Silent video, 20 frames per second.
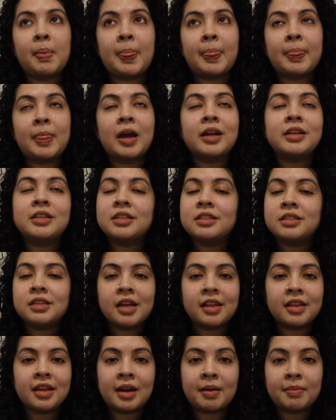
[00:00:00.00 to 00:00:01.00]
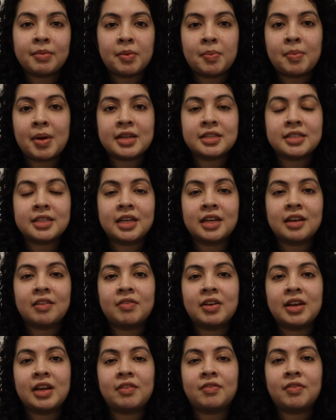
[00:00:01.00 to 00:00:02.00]
not to say that I'm the best at
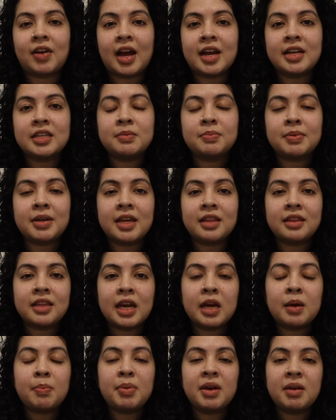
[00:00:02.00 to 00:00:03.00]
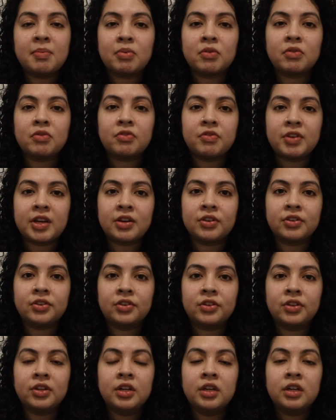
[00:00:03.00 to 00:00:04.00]
giving advice, but I think people
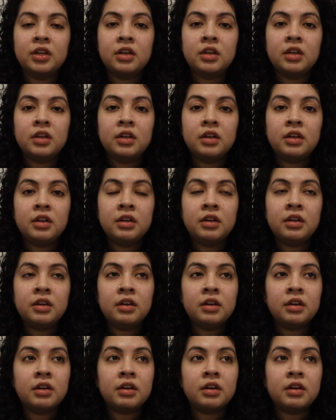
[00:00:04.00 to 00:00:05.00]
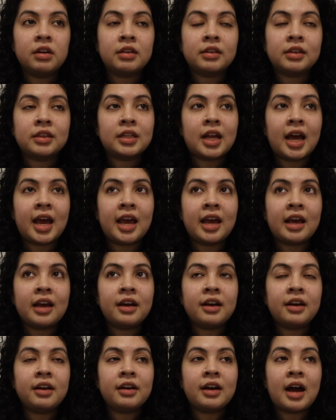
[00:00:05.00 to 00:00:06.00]
feel
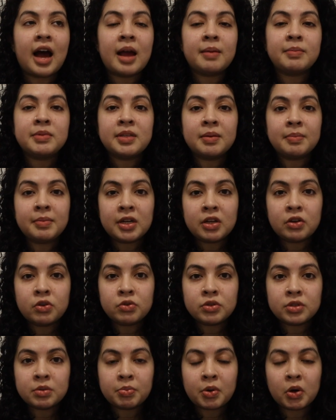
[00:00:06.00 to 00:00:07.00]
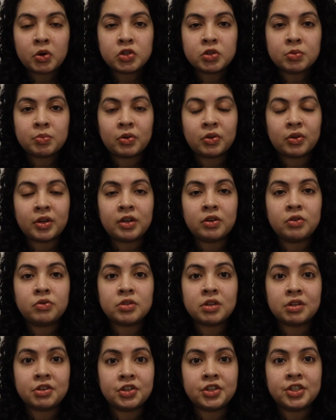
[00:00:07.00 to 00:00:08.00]
like I'm somebody who's approachable and
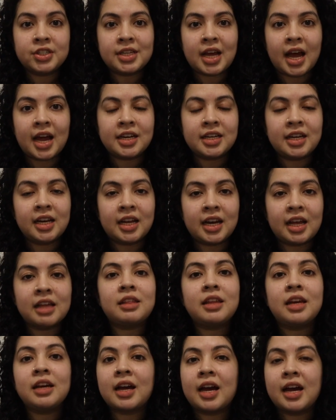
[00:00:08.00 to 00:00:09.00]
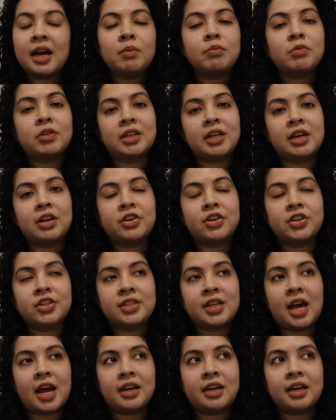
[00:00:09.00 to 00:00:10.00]
who's understanding, and I think I am really
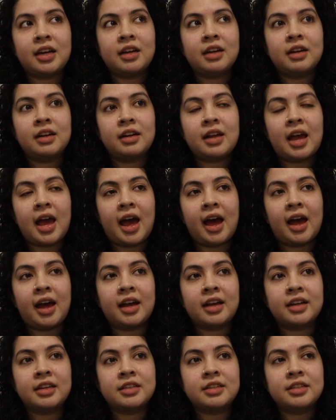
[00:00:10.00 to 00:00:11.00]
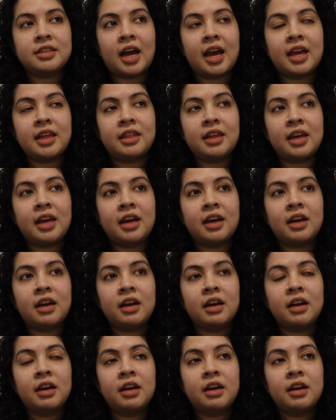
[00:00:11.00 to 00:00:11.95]
understanding. And I think